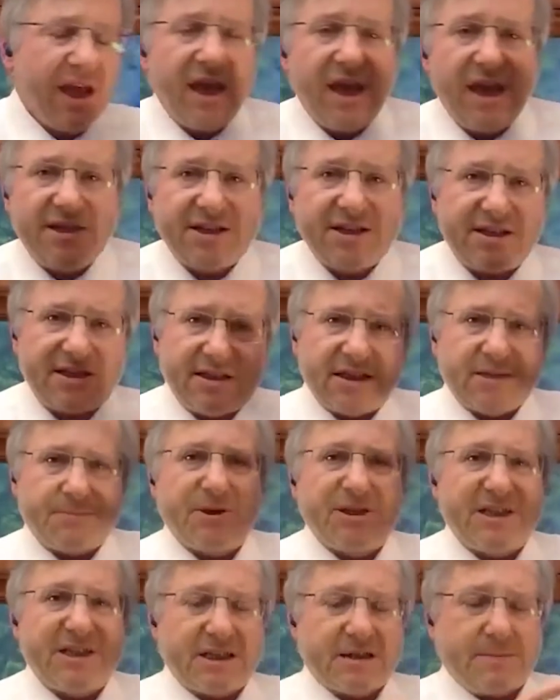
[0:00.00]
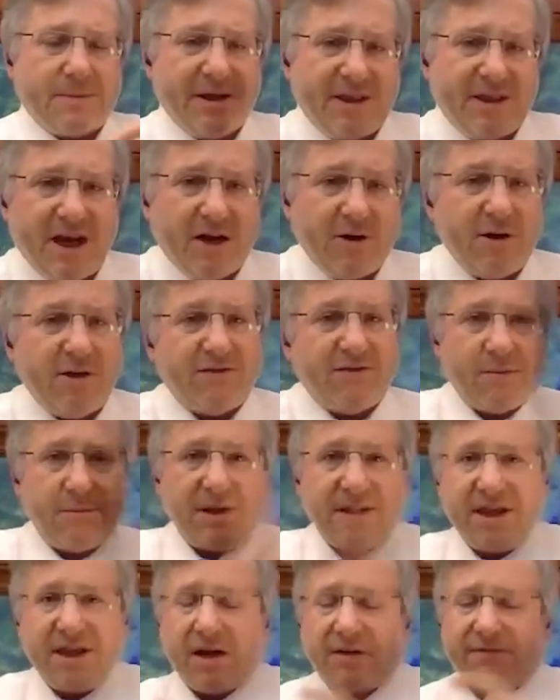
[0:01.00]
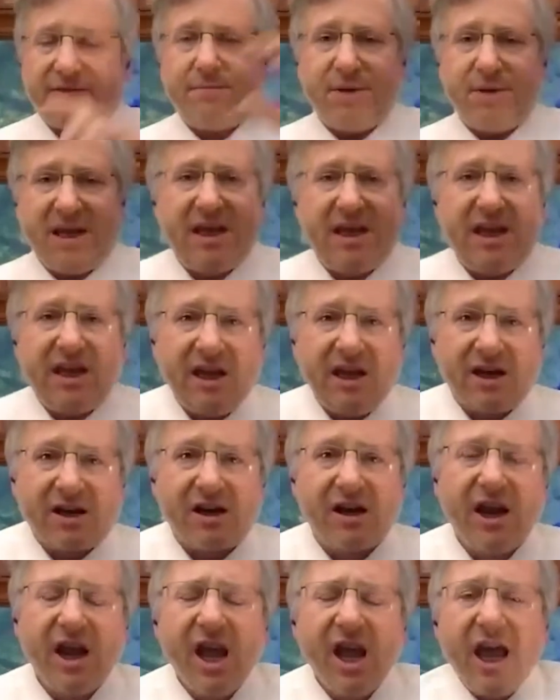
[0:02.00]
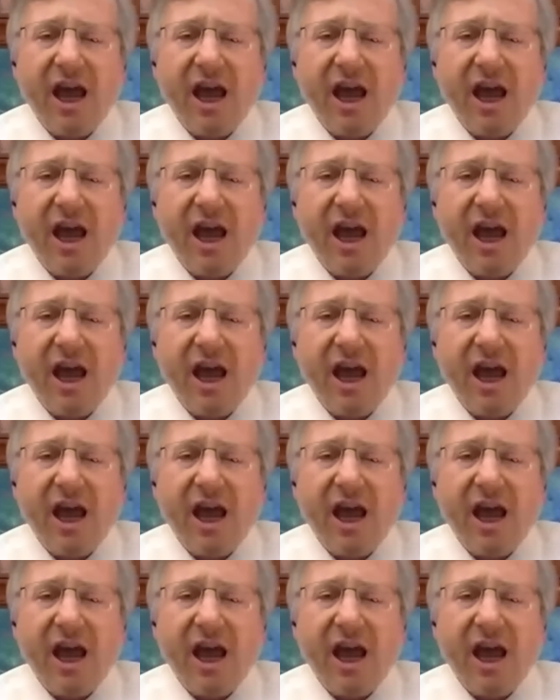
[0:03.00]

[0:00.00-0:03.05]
mm-hmm. he says, this person has to be there, you have to be there, you have to be here.